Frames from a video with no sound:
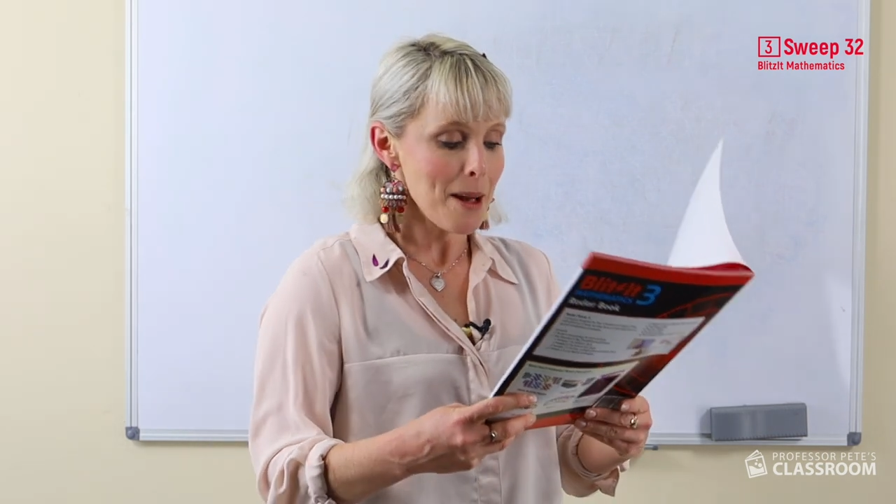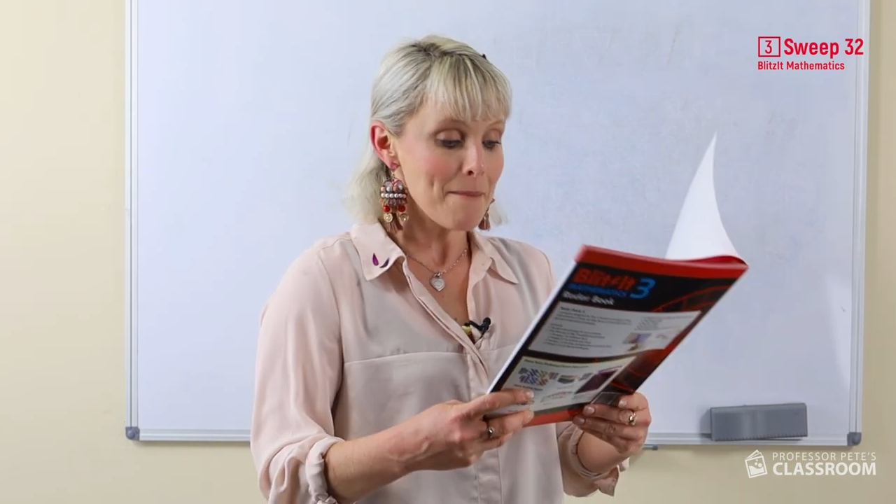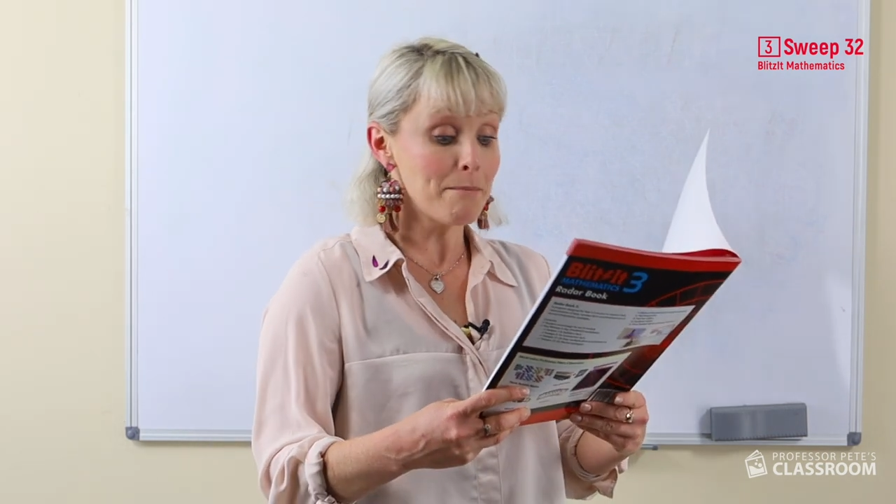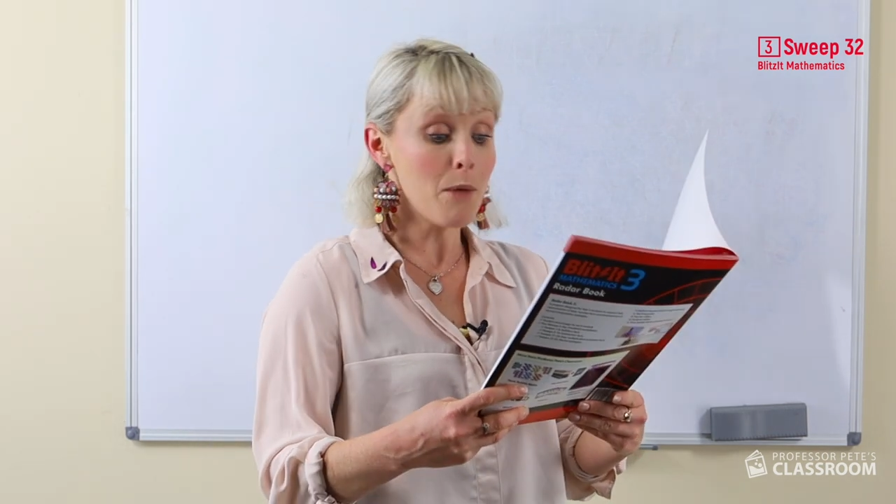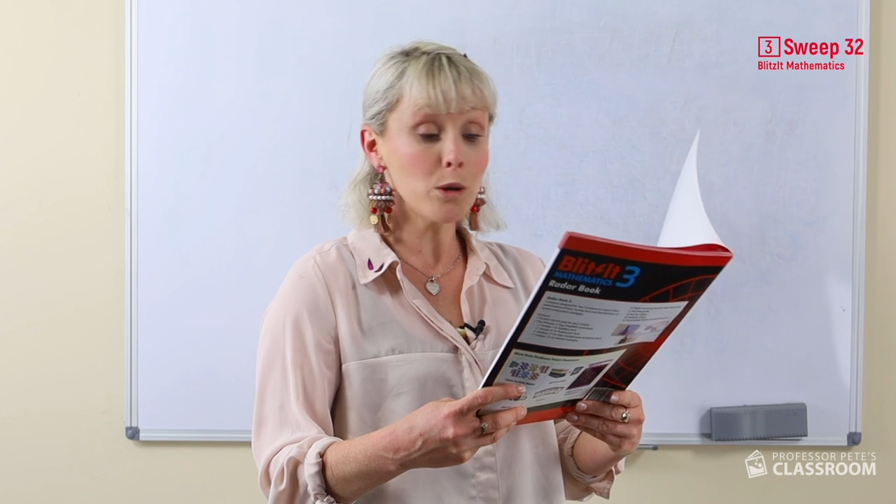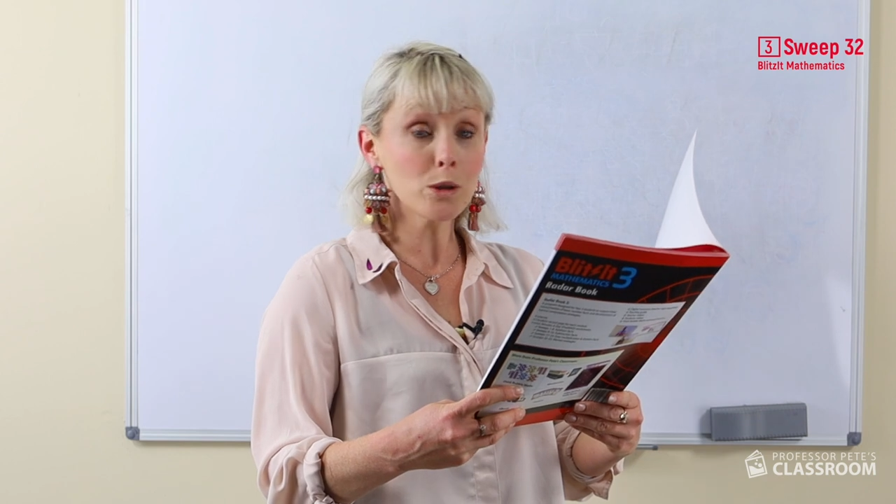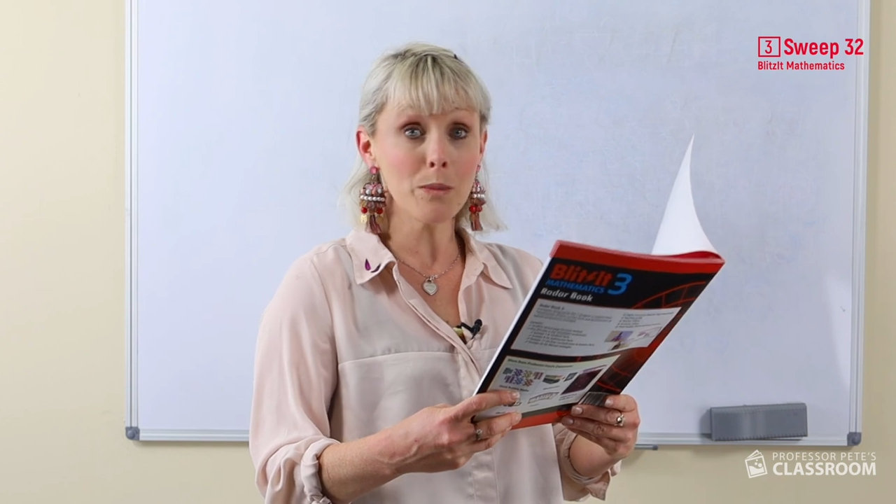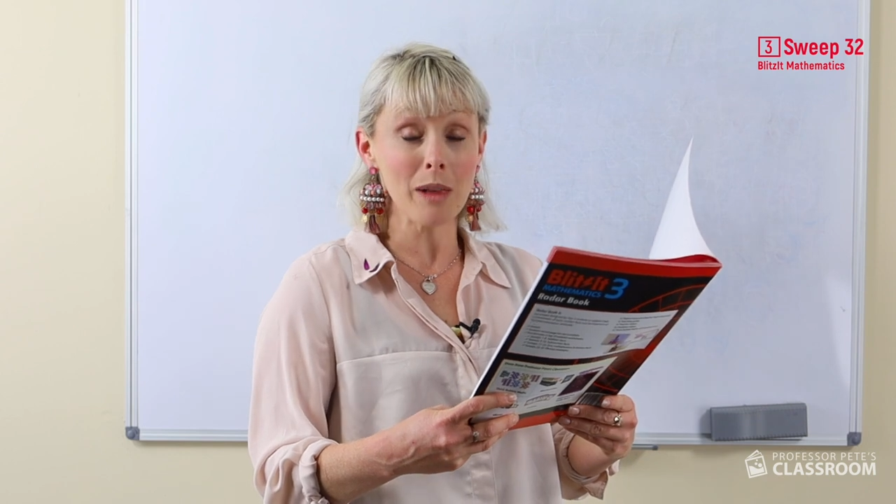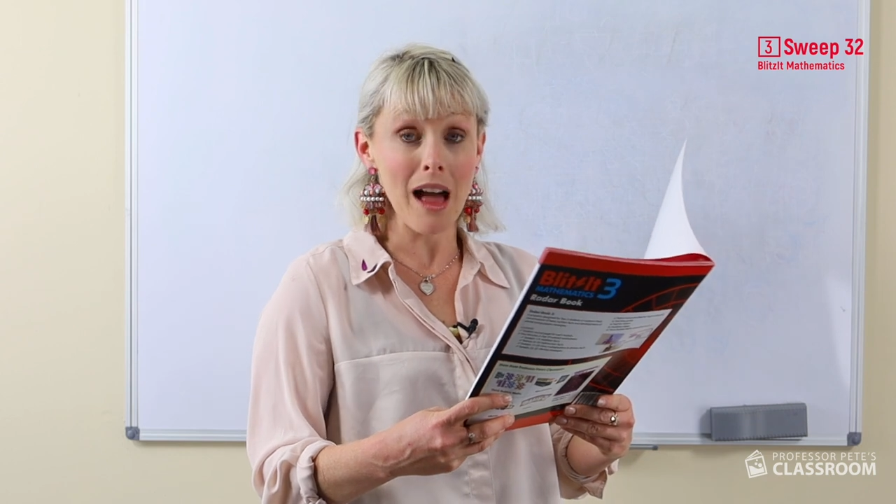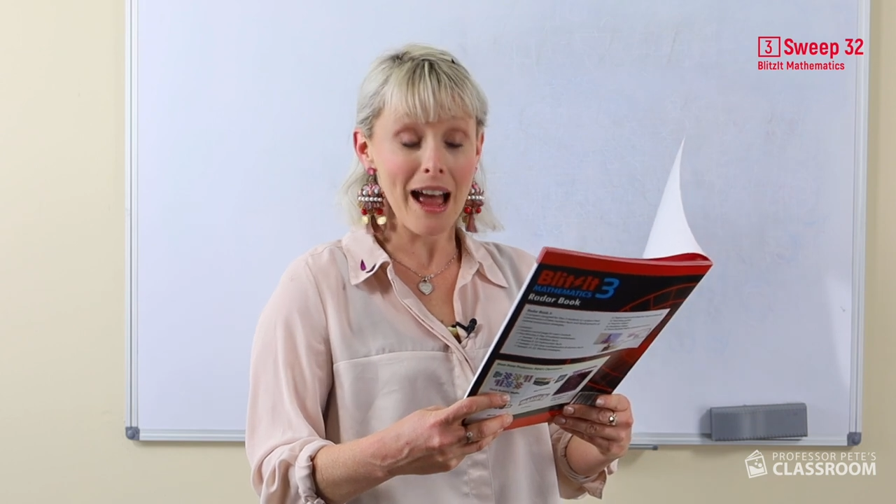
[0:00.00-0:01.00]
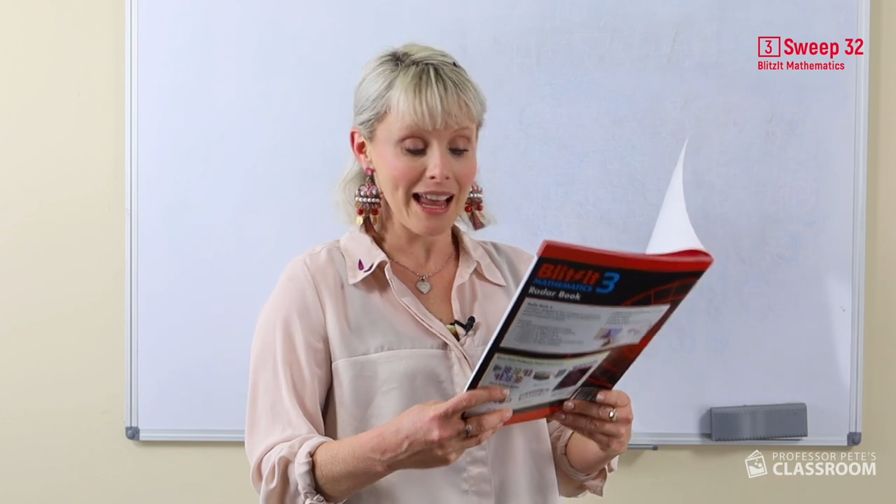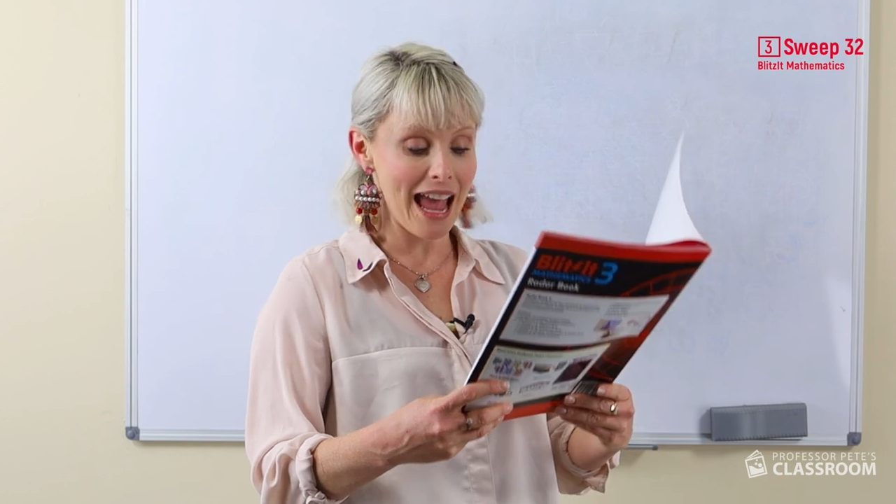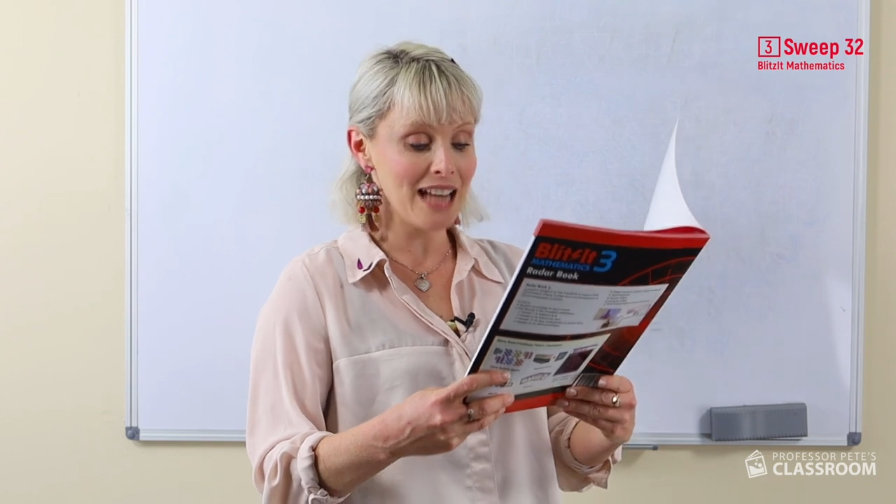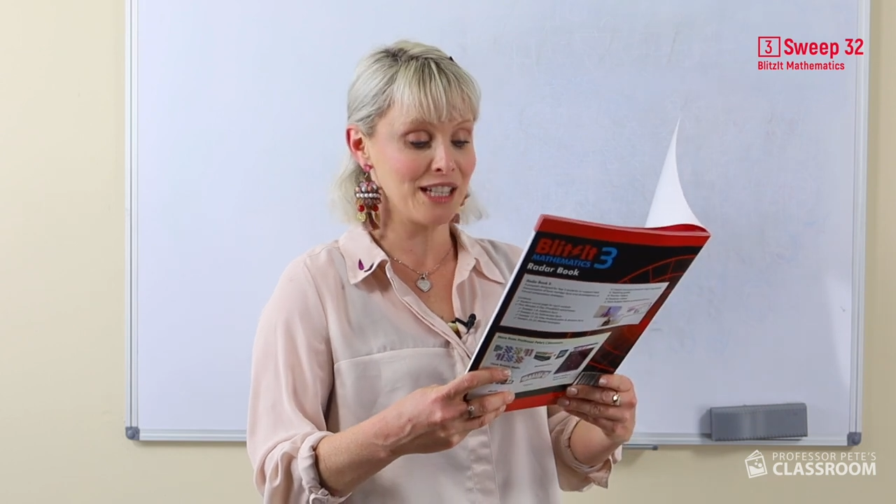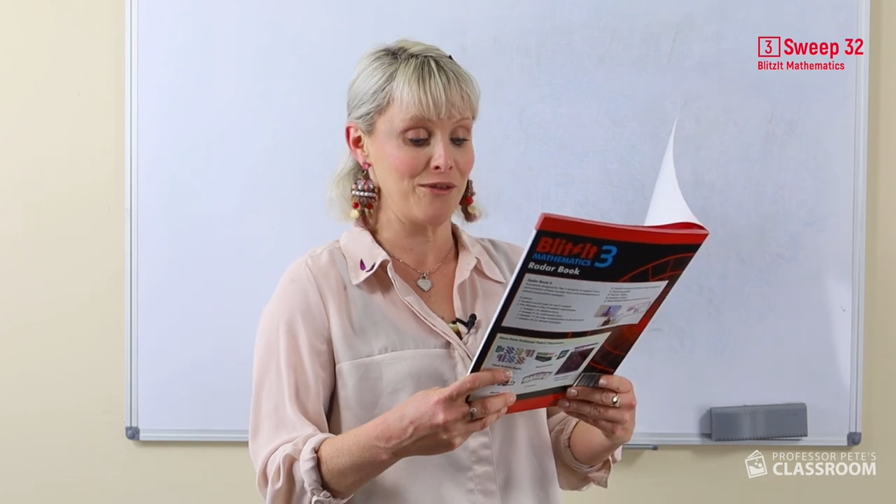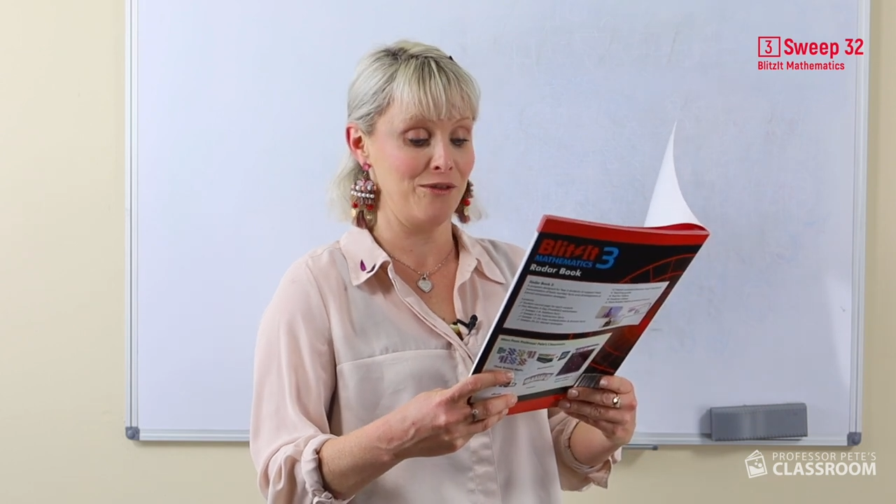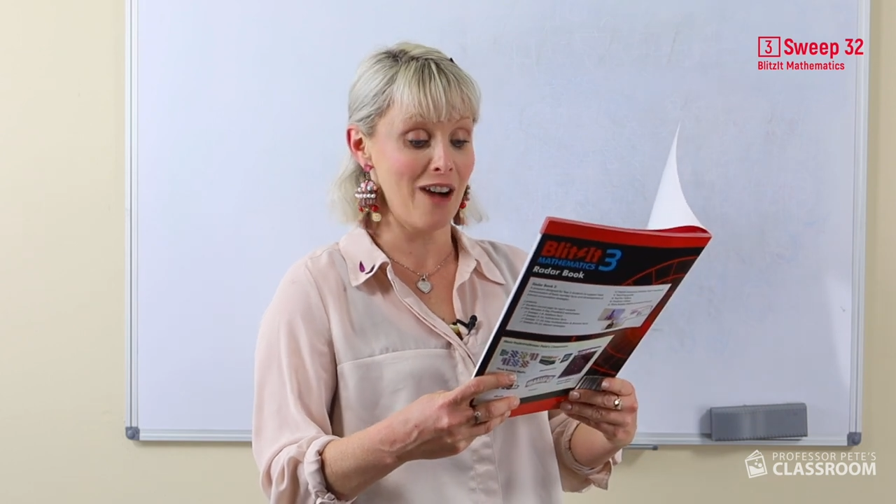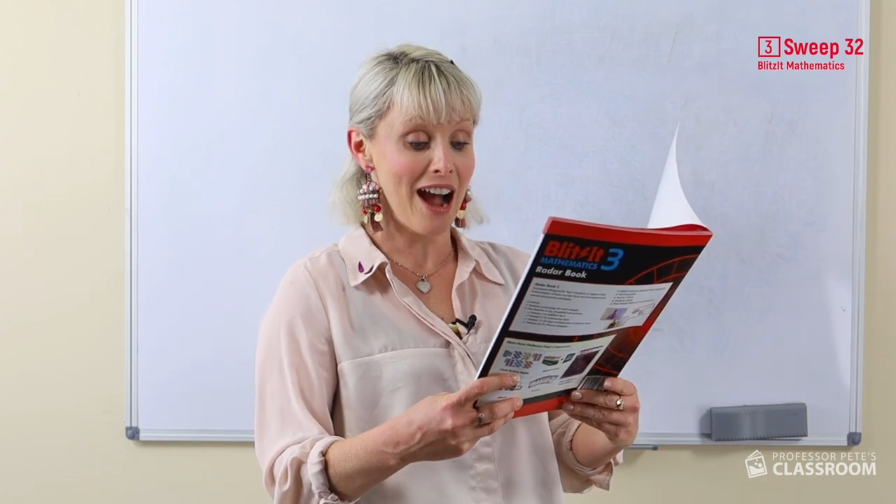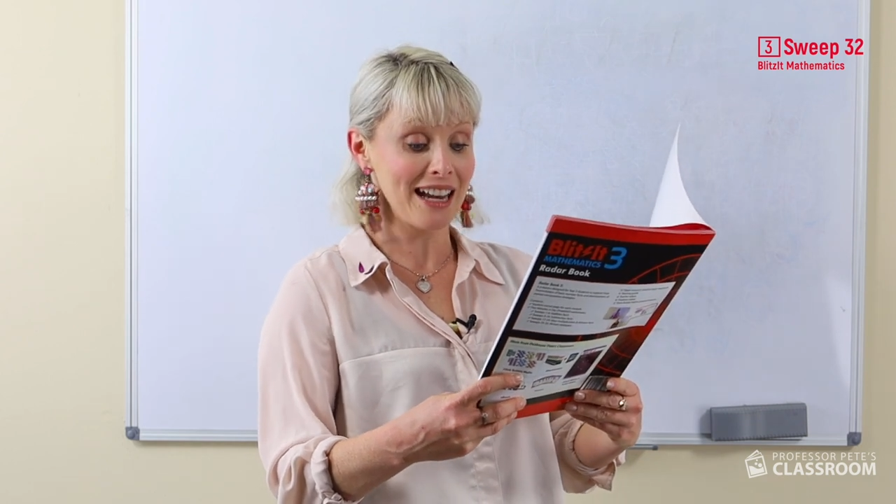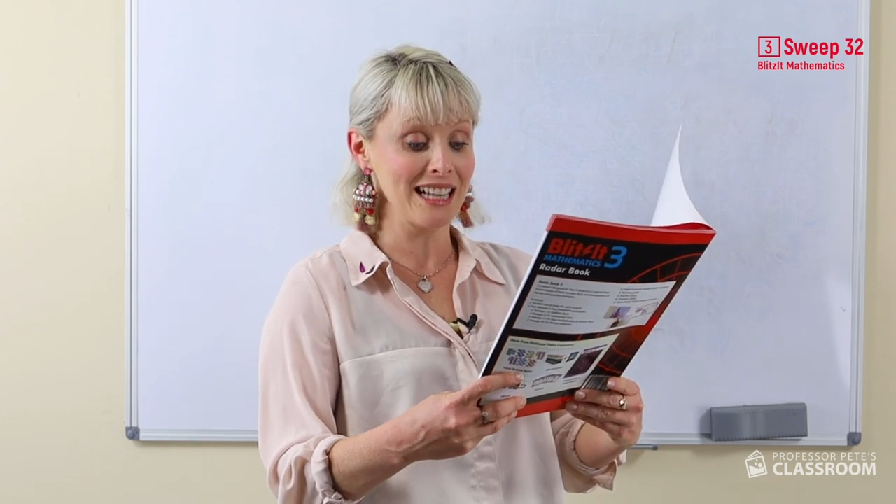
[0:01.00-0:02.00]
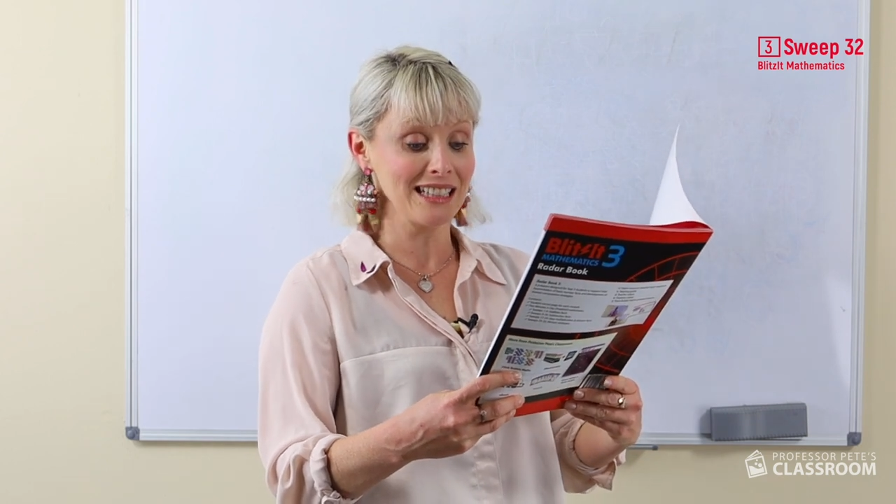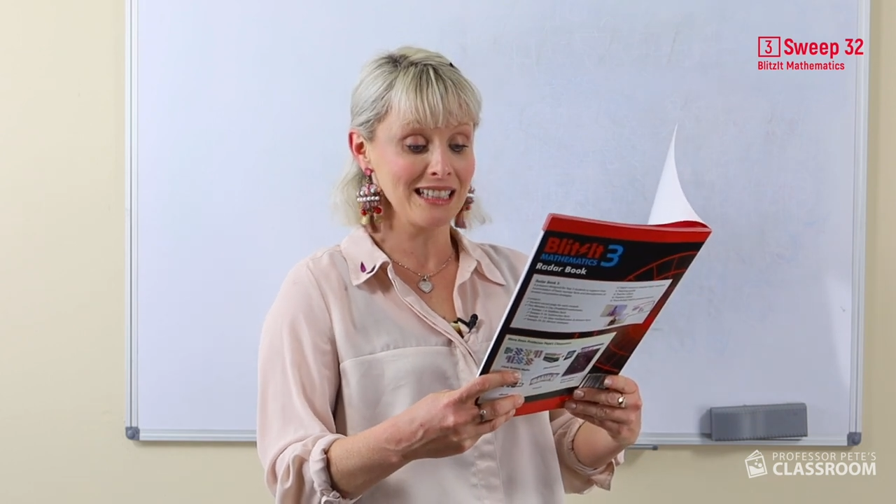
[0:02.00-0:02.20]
multiplying and dividing